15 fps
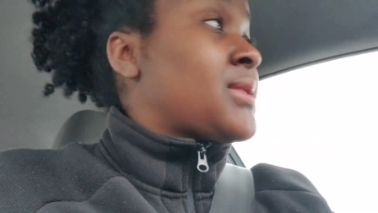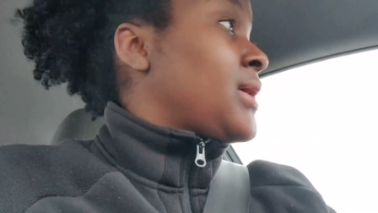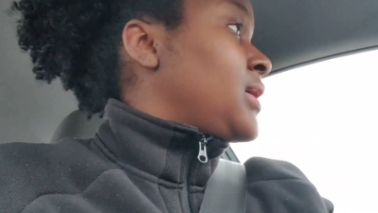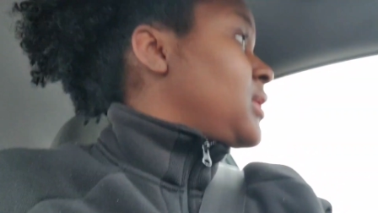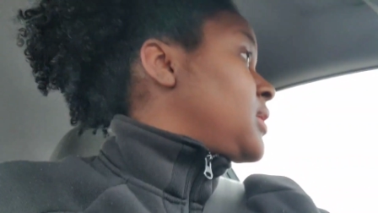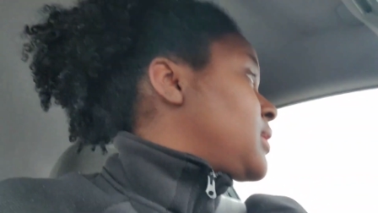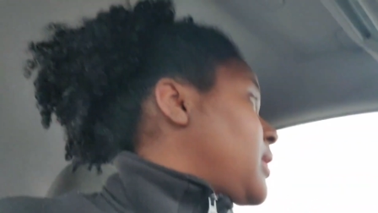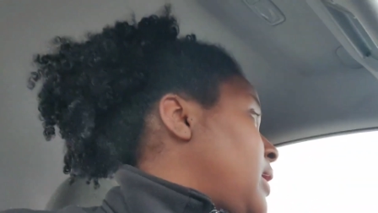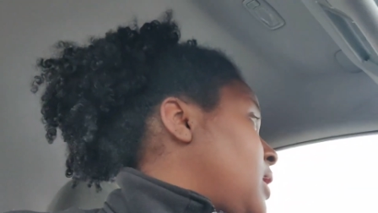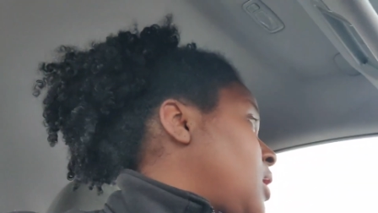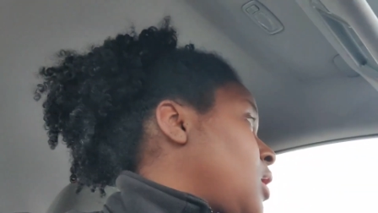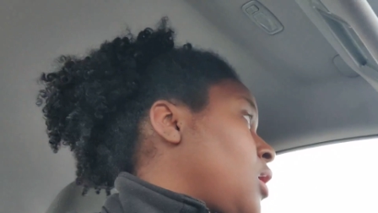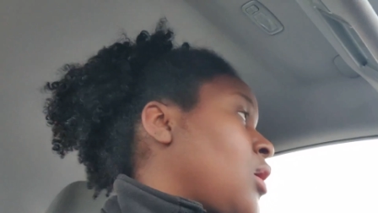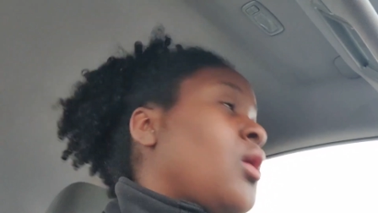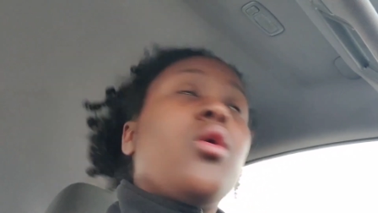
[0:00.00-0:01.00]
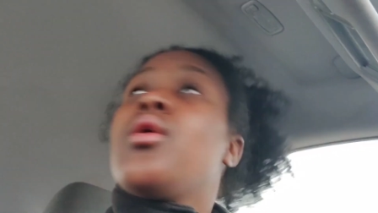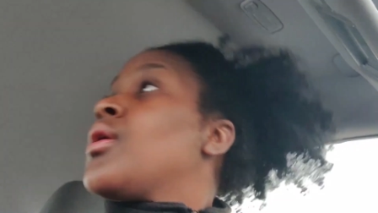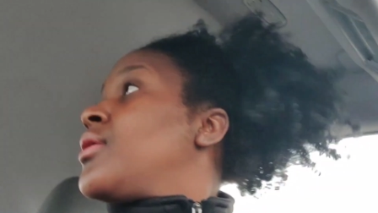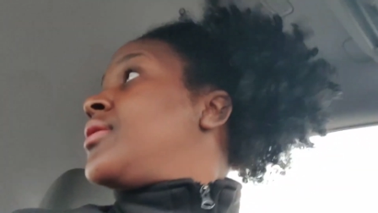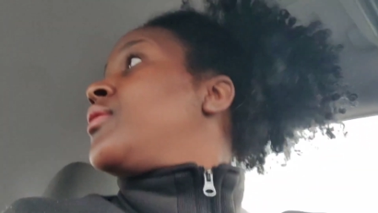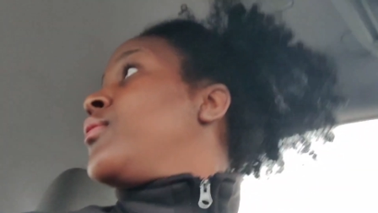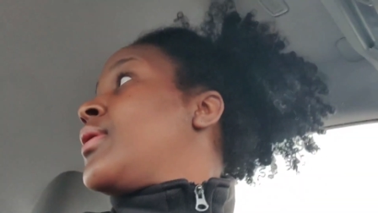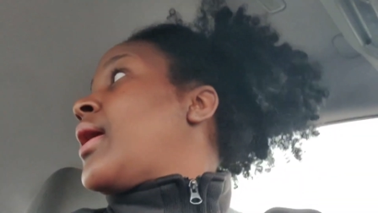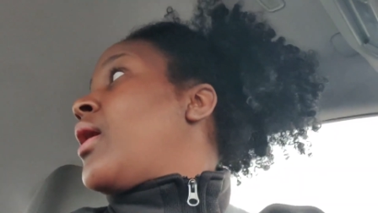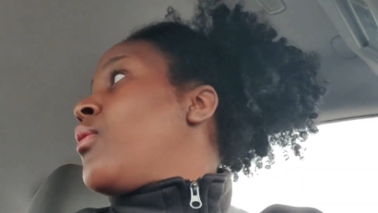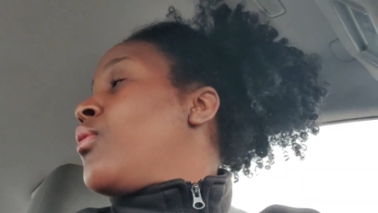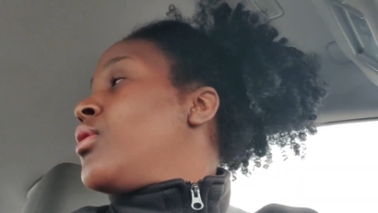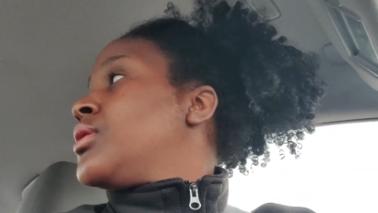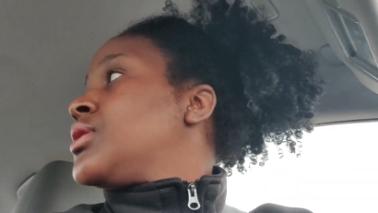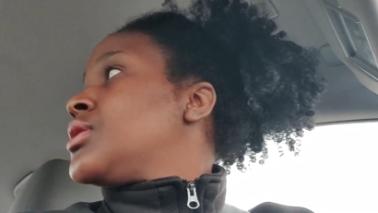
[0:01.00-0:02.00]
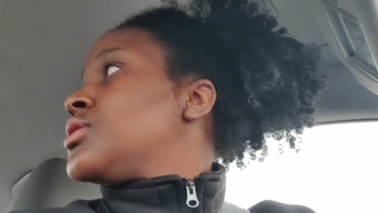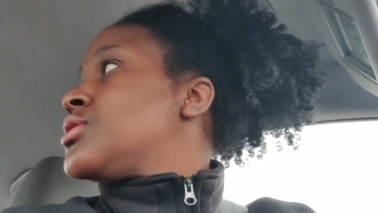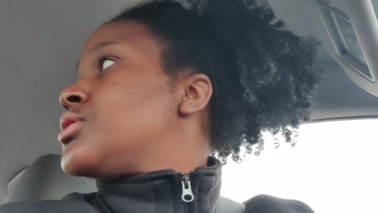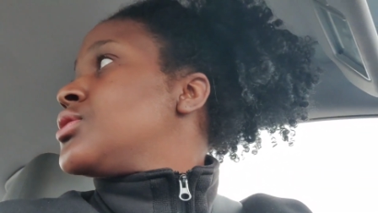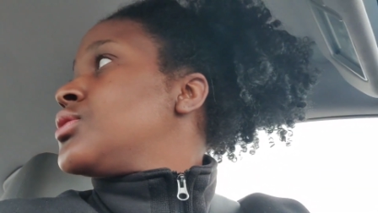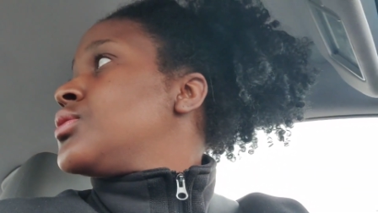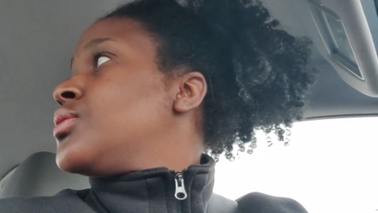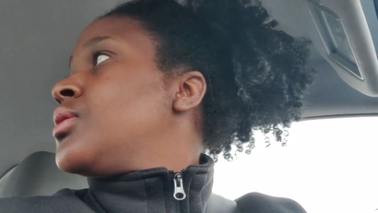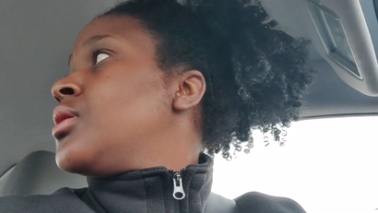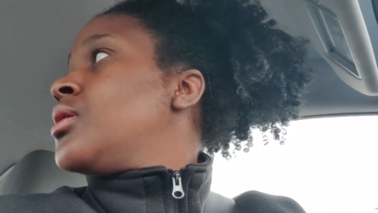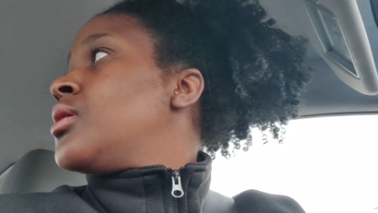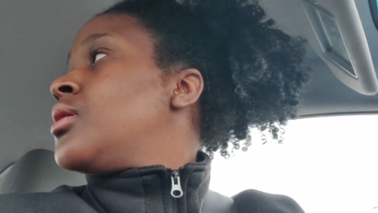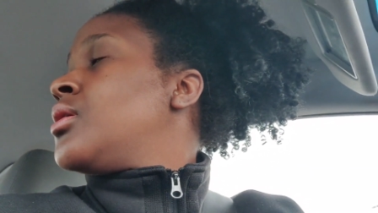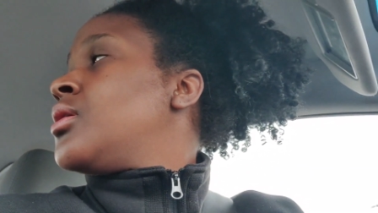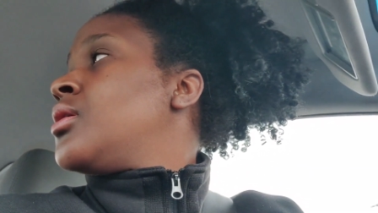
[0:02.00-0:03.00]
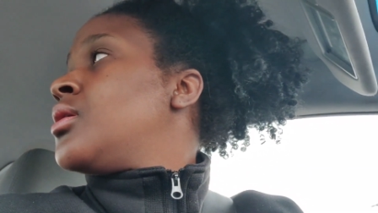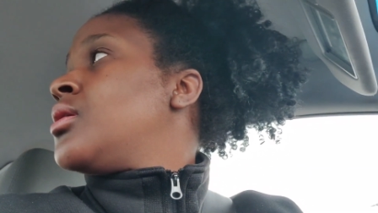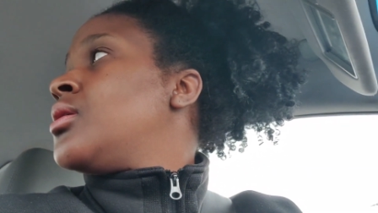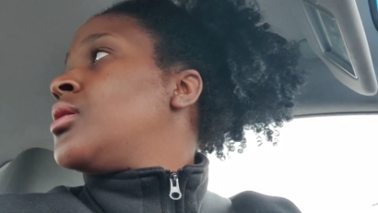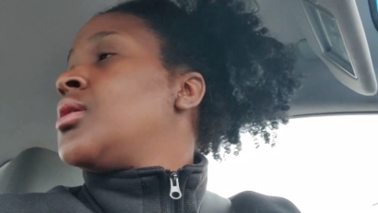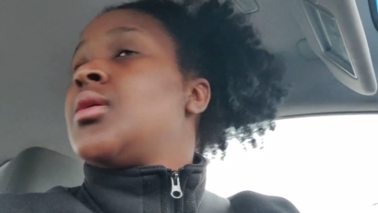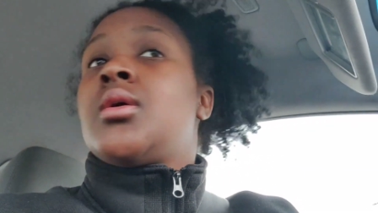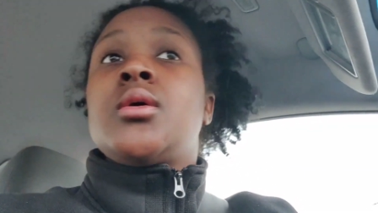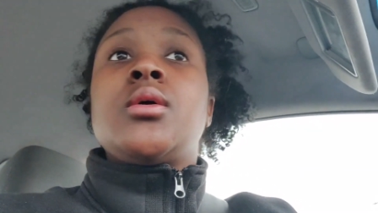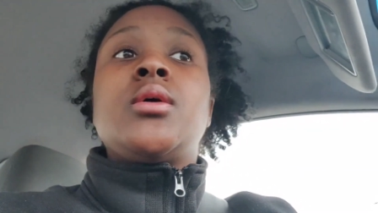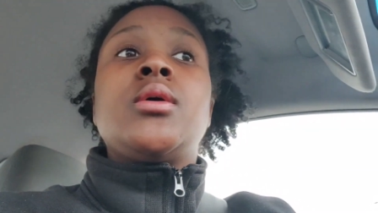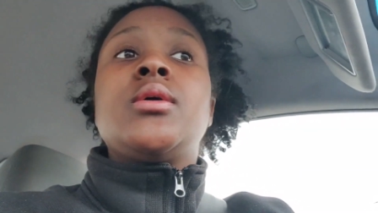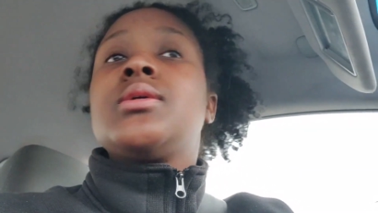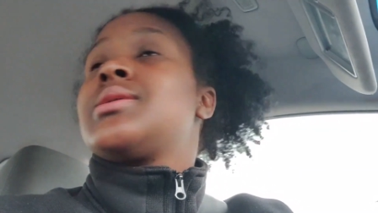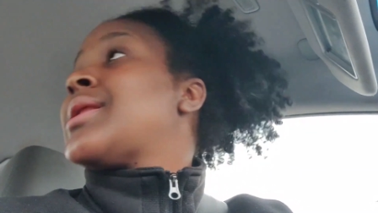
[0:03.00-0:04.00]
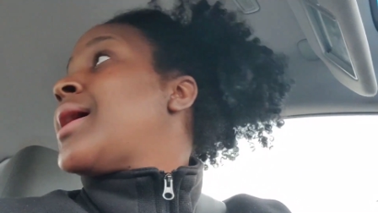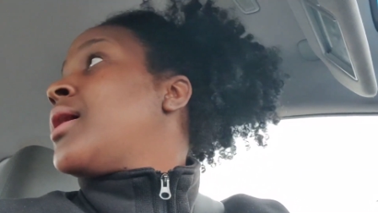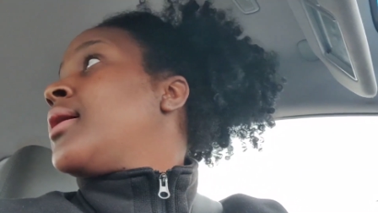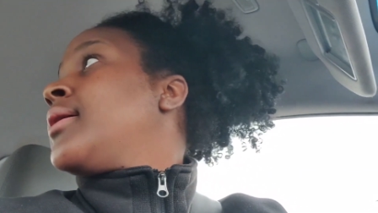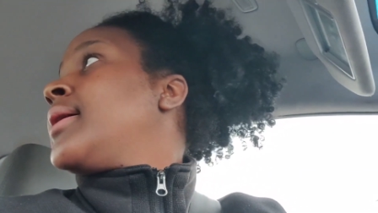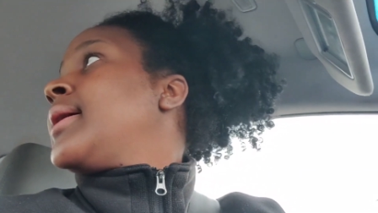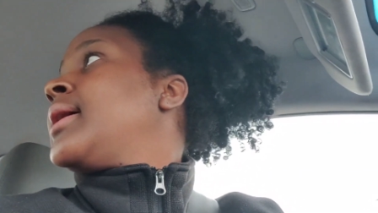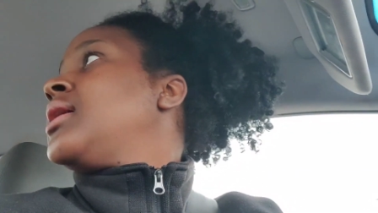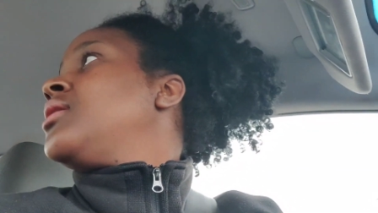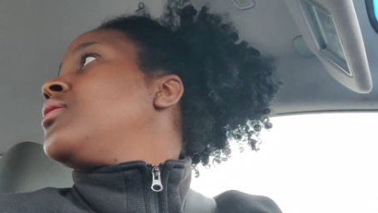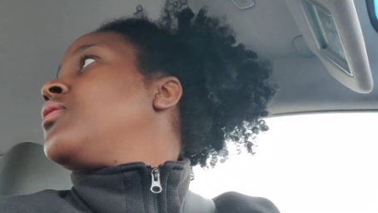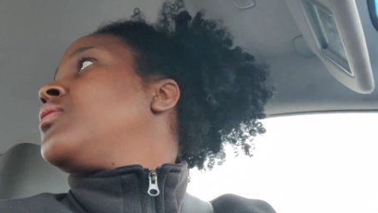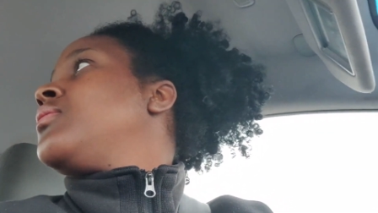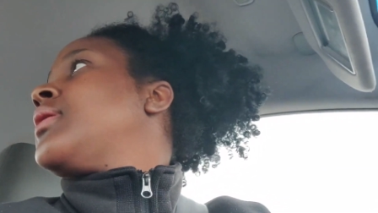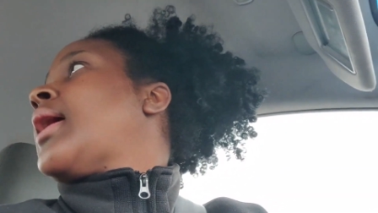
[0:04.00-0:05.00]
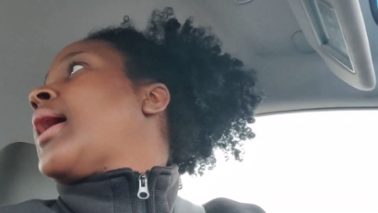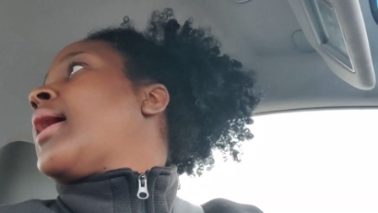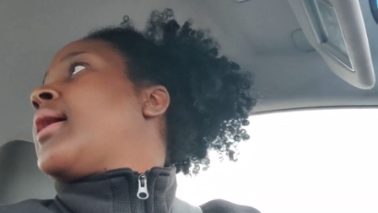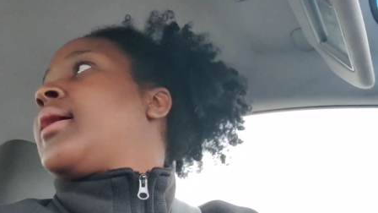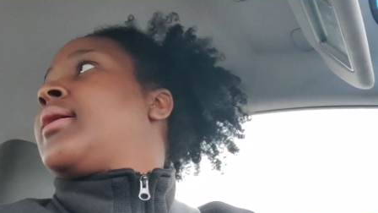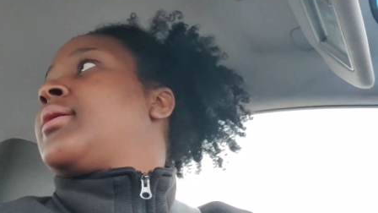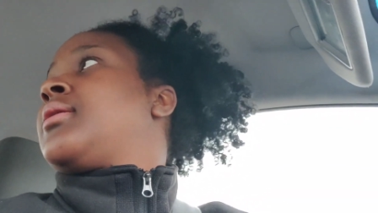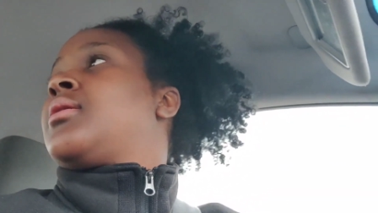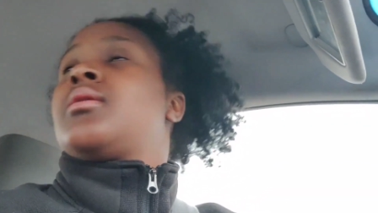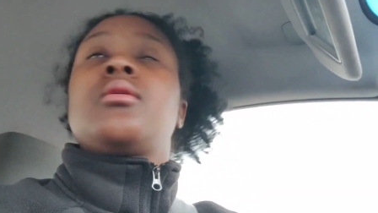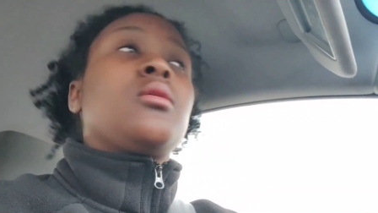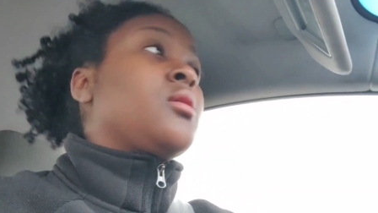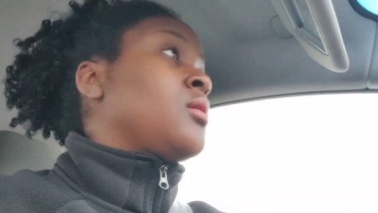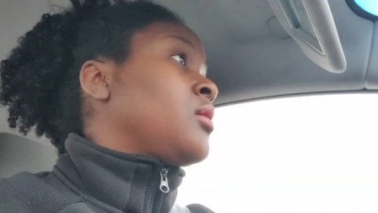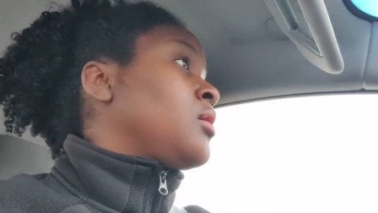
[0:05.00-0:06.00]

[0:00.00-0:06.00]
I stayed in there longer than what I wanted to. It is now 8.09.